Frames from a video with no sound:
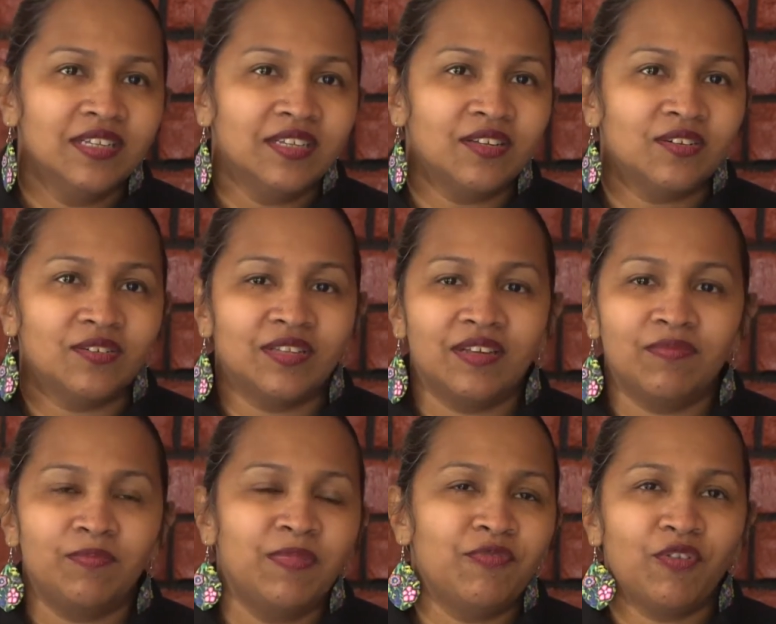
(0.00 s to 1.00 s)
you know,
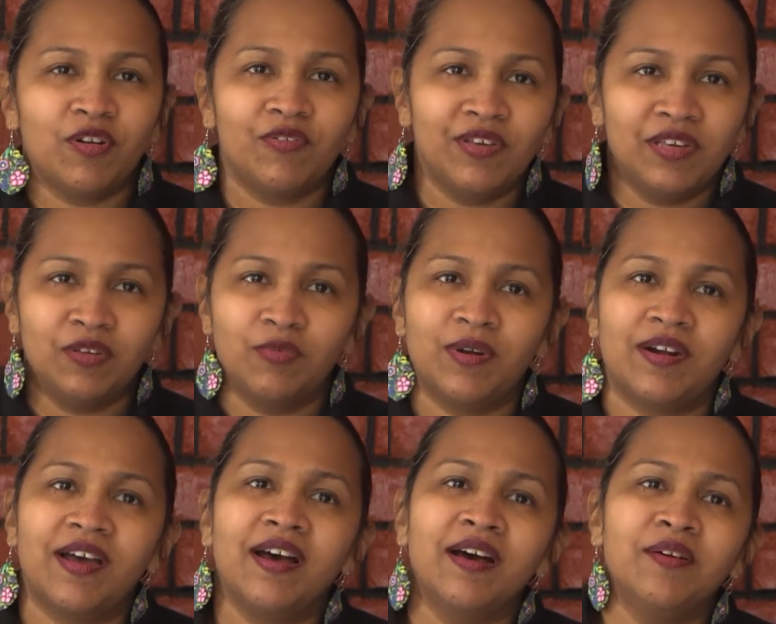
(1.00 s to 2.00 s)
they'd be following you
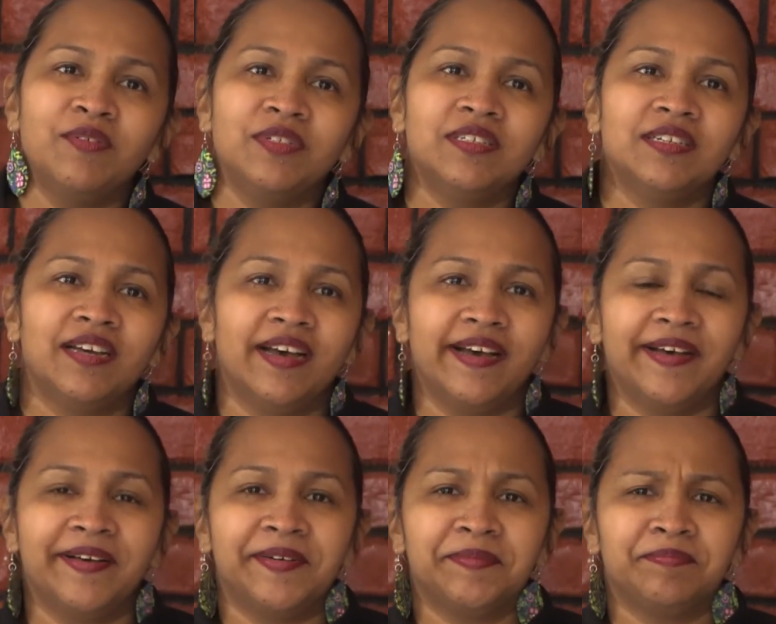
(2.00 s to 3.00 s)
around.
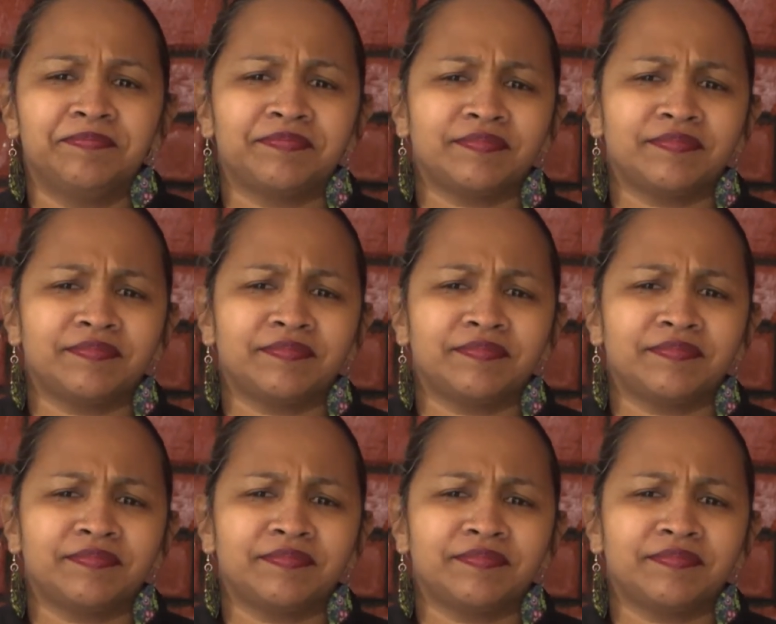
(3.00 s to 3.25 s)
Um,